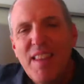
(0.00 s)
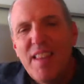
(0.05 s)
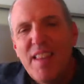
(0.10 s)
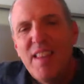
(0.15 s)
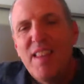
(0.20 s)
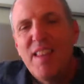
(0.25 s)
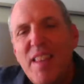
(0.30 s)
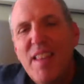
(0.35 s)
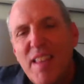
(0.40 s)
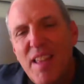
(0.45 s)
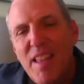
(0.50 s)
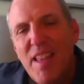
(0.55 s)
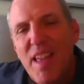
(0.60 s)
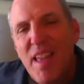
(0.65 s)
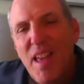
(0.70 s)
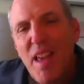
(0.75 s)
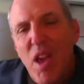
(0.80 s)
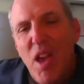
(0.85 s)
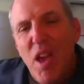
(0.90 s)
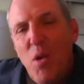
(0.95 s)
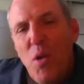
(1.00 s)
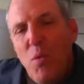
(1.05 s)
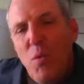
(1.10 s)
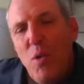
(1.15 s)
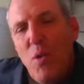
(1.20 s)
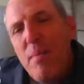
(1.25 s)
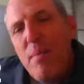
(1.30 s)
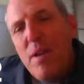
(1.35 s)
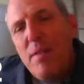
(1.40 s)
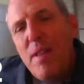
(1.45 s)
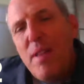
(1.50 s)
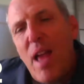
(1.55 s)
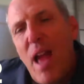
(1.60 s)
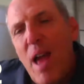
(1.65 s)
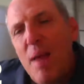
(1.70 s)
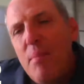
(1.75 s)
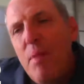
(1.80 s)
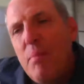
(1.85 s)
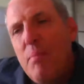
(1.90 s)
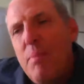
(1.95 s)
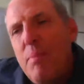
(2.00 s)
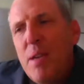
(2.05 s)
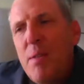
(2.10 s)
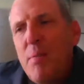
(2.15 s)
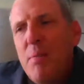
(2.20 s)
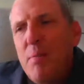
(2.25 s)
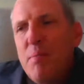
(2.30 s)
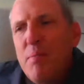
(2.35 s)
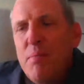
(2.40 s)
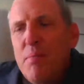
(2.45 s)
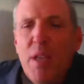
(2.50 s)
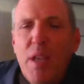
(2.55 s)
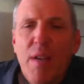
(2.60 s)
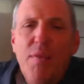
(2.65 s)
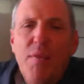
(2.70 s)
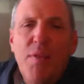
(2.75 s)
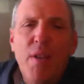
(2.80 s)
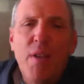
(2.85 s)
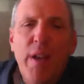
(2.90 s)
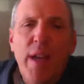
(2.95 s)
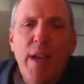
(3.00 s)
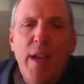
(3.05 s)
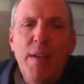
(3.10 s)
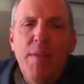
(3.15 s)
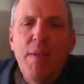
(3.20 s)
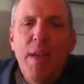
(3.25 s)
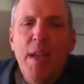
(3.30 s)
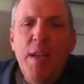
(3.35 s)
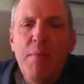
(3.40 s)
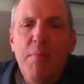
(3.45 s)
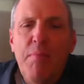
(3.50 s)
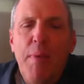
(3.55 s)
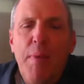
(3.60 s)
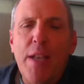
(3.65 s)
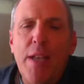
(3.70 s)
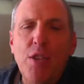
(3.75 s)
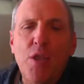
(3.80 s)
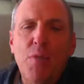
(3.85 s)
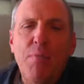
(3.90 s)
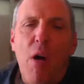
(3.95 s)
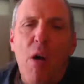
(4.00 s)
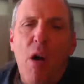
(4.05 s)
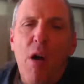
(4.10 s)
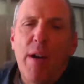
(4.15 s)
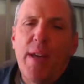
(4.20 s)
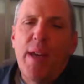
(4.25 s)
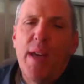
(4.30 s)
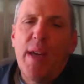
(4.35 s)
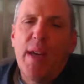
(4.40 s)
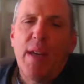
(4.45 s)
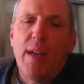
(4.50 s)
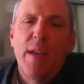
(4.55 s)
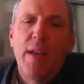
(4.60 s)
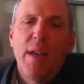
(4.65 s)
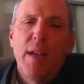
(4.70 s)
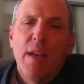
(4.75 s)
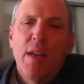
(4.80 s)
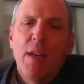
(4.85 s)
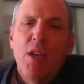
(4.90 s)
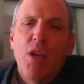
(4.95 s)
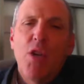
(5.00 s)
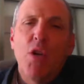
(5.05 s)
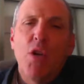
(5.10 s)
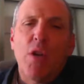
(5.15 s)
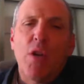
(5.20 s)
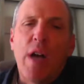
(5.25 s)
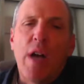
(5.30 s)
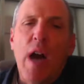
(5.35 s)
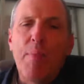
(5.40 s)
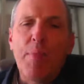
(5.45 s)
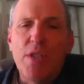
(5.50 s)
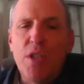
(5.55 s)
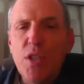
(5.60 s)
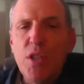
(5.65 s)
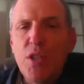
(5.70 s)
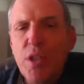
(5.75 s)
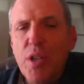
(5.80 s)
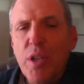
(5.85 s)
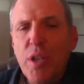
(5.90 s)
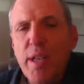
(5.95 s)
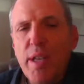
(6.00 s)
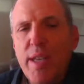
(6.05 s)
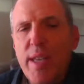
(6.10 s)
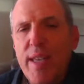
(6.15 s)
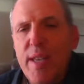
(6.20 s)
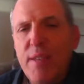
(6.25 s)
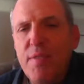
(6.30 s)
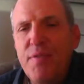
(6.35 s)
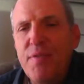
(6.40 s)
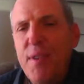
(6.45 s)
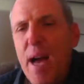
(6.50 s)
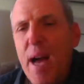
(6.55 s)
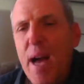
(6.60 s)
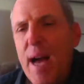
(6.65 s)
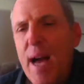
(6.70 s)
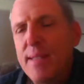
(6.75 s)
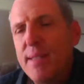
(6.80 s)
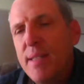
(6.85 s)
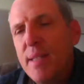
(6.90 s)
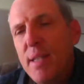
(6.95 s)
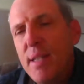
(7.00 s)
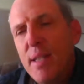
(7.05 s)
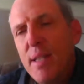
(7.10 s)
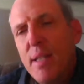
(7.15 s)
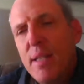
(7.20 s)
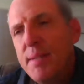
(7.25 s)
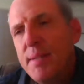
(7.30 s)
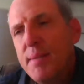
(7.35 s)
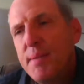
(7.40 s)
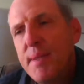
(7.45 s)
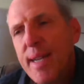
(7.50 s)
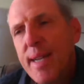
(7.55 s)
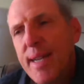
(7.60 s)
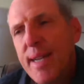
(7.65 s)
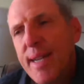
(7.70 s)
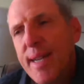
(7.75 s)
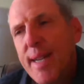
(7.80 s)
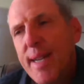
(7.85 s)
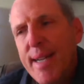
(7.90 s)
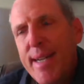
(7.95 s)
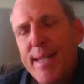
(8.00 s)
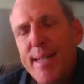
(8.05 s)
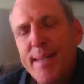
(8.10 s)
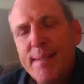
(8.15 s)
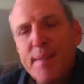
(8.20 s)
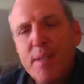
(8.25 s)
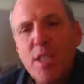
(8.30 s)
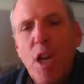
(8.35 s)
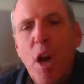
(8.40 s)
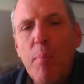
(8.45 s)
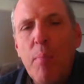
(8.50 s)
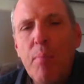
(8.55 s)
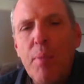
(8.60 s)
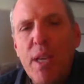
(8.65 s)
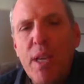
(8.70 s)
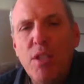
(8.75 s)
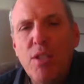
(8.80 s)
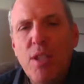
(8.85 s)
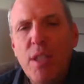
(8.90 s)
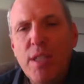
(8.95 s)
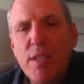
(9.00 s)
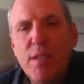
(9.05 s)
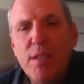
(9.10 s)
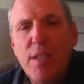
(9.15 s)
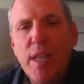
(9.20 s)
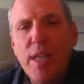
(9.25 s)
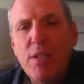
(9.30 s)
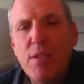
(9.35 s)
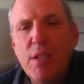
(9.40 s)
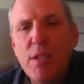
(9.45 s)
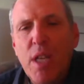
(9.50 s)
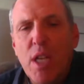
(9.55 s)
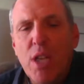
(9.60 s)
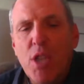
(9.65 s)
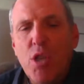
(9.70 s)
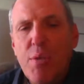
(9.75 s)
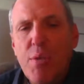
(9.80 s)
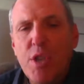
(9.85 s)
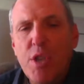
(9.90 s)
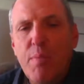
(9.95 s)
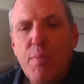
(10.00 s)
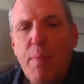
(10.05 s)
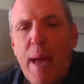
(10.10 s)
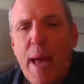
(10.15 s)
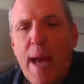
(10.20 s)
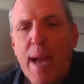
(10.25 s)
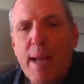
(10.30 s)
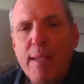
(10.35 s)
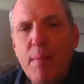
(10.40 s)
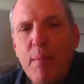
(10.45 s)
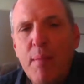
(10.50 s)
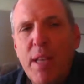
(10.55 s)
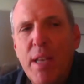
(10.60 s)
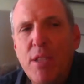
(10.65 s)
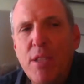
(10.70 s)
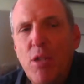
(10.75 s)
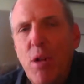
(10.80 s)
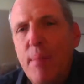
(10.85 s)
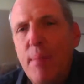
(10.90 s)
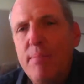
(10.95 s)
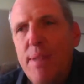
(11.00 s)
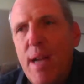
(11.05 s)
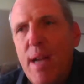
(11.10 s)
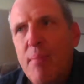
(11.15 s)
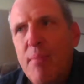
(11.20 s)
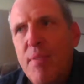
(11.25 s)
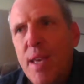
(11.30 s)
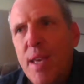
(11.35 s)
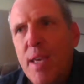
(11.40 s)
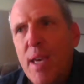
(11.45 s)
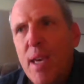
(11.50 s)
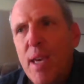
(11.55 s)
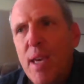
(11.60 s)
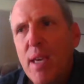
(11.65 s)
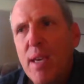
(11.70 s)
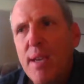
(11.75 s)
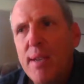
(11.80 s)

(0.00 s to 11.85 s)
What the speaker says: I'm a big believer in benchmarking your competition, if not companies that you respect. I mean, so I'm thinking.